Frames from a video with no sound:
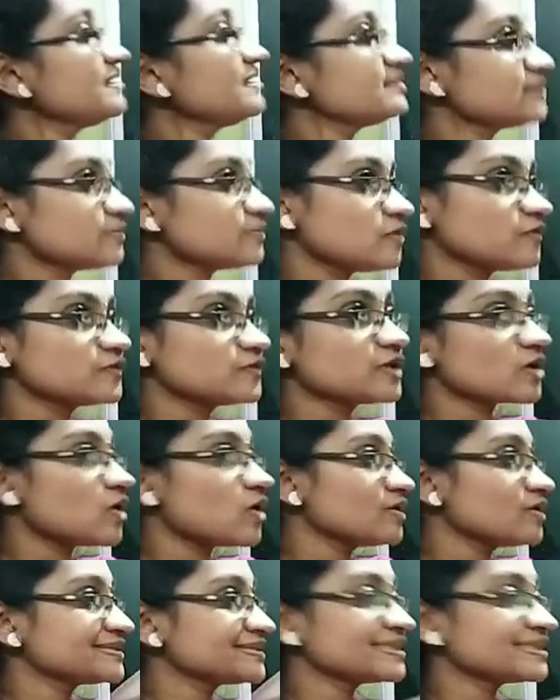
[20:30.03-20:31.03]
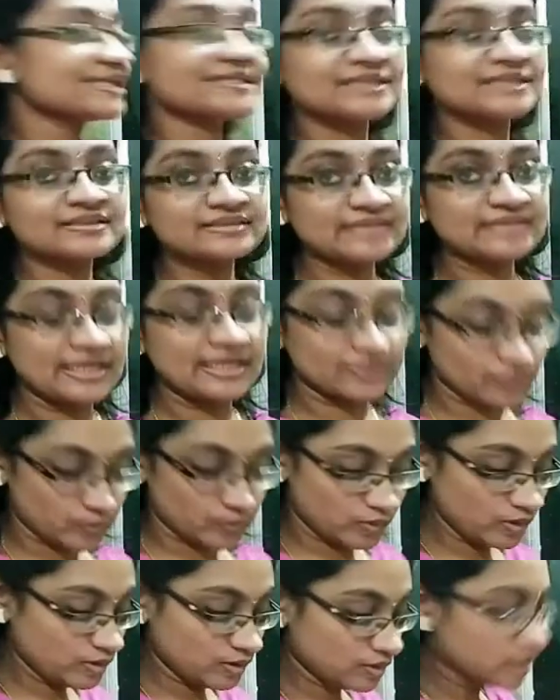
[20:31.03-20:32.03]
some of the constellations and
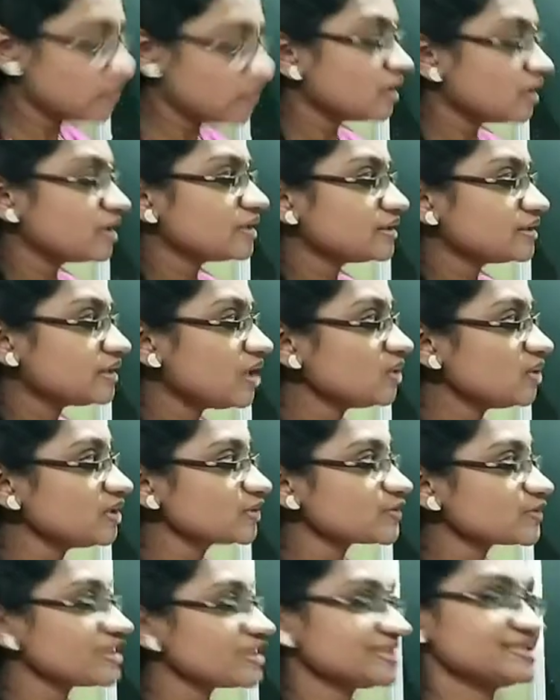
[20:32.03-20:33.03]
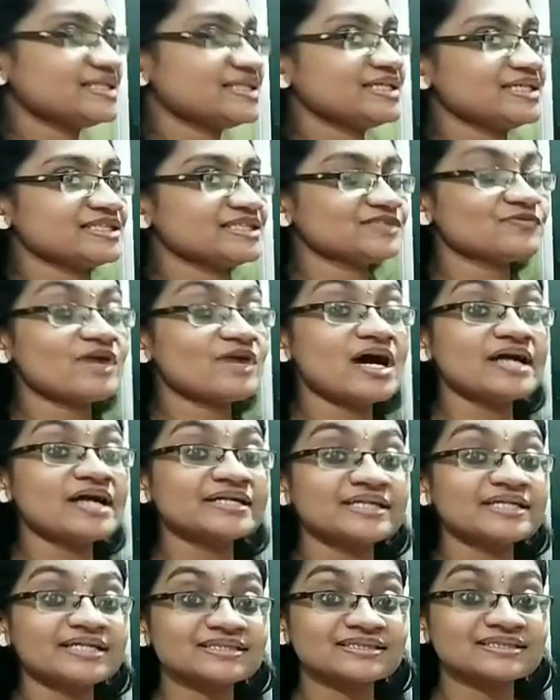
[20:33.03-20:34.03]
all. Now the question is, what
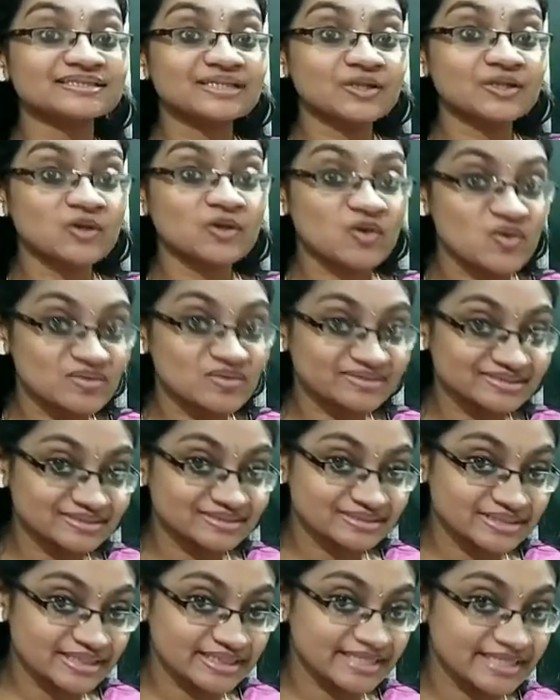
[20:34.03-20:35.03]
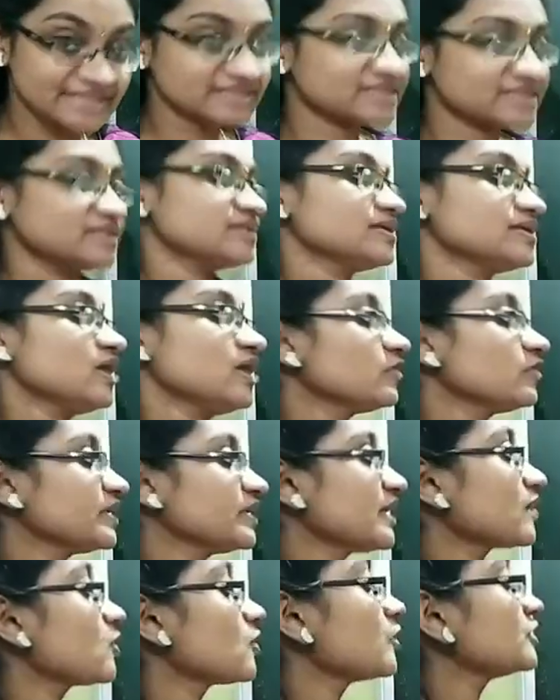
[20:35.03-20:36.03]
is the constellation? Now we
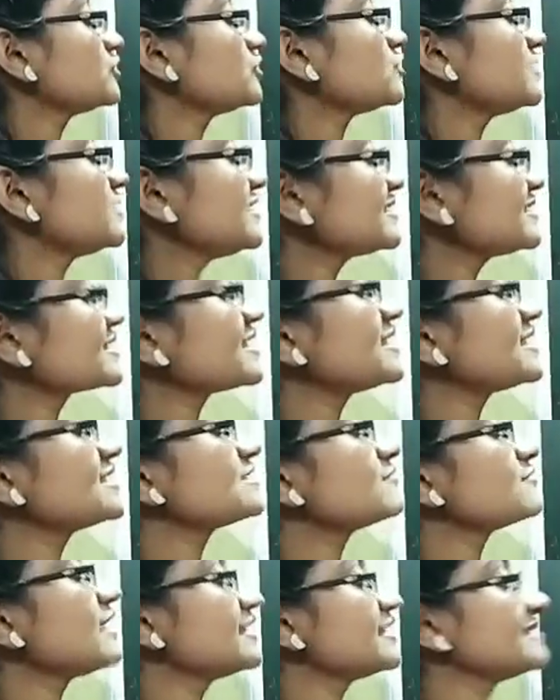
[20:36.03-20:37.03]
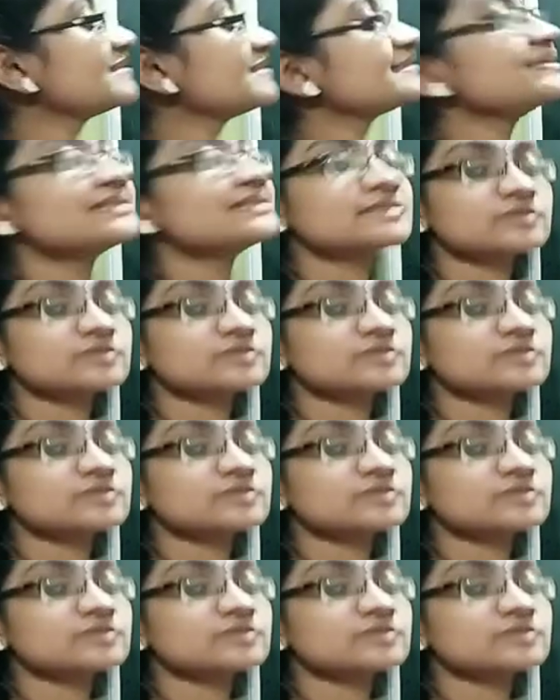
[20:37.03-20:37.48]
are going to discuss what is this